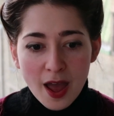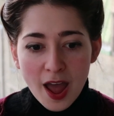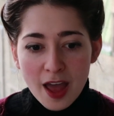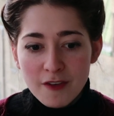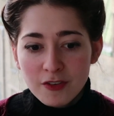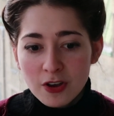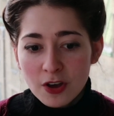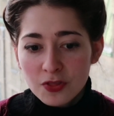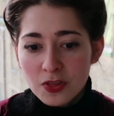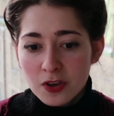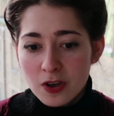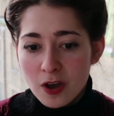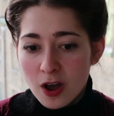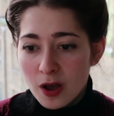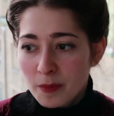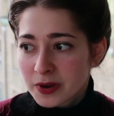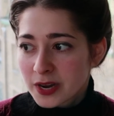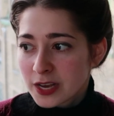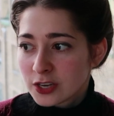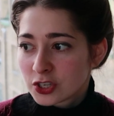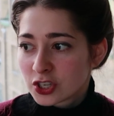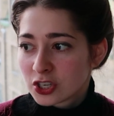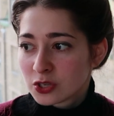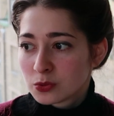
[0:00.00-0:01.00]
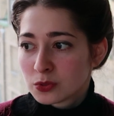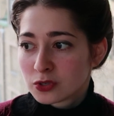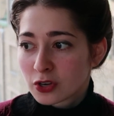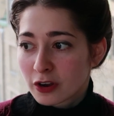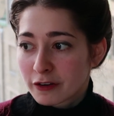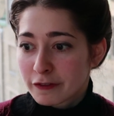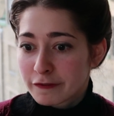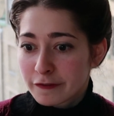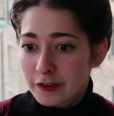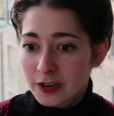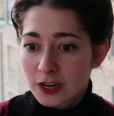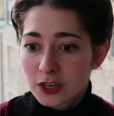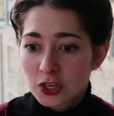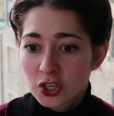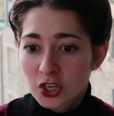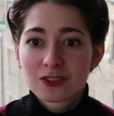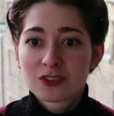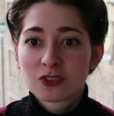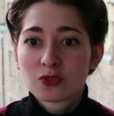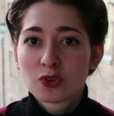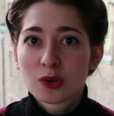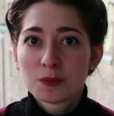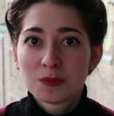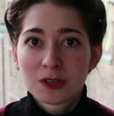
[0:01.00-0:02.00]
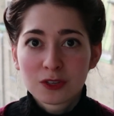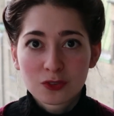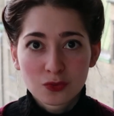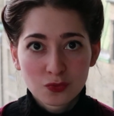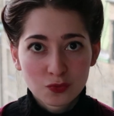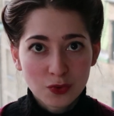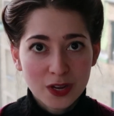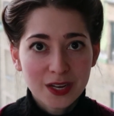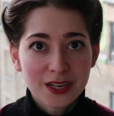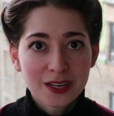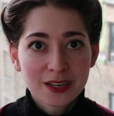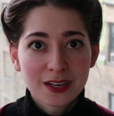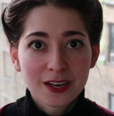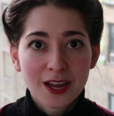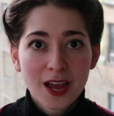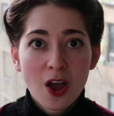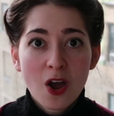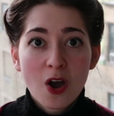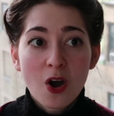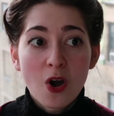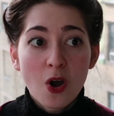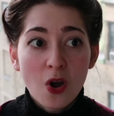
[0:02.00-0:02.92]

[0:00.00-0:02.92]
I've got the combinations which are finished. The script is written.